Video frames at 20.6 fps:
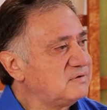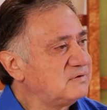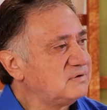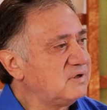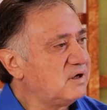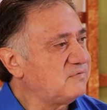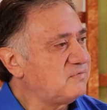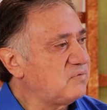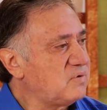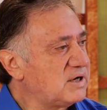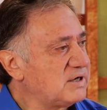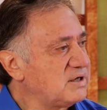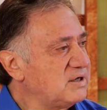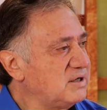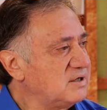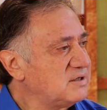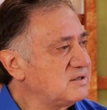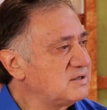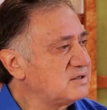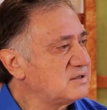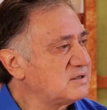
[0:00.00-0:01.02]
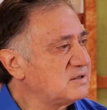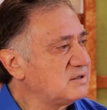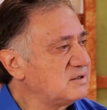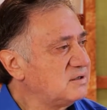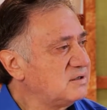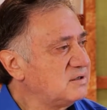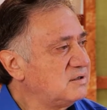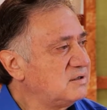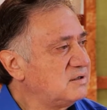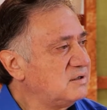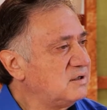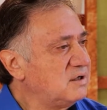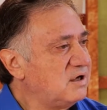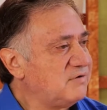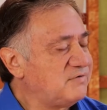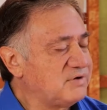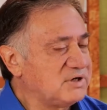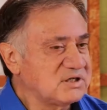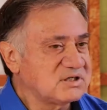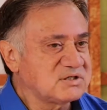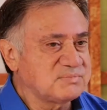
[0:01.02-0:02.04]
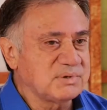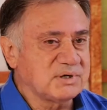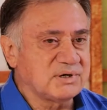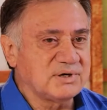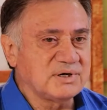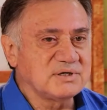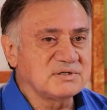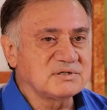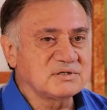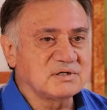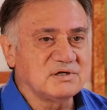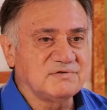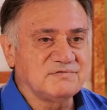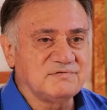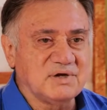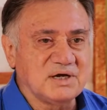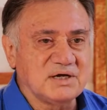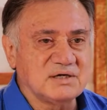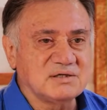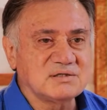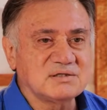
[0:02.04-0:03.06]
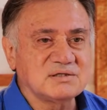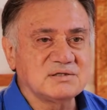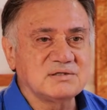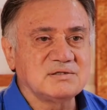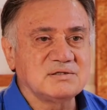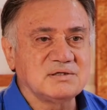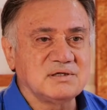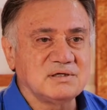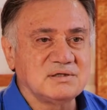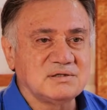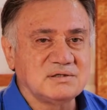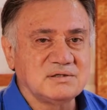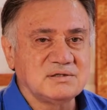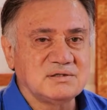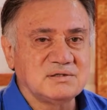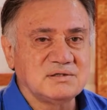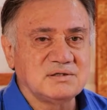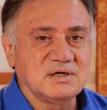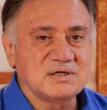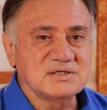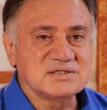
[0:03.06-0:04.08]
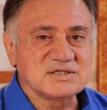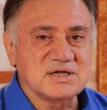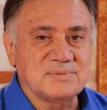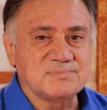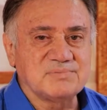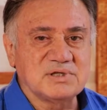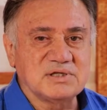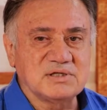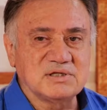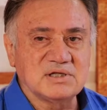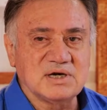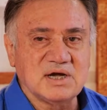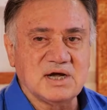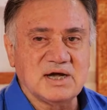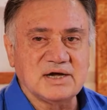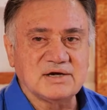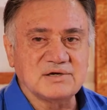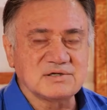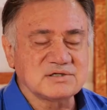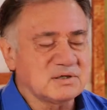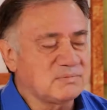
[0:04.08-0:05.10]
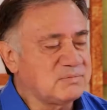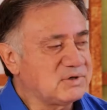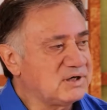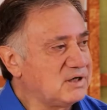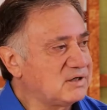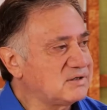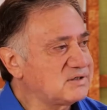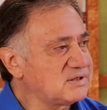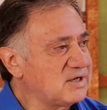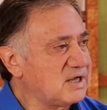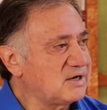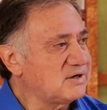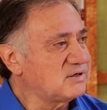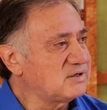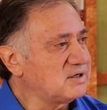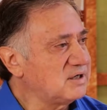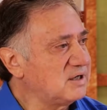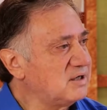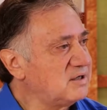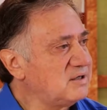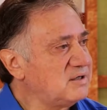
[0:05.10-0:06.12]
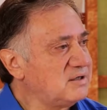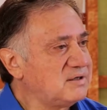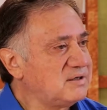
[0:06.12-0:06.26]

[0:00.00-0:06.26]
of what is, of an experience, an event, a something that I or someone else said or did.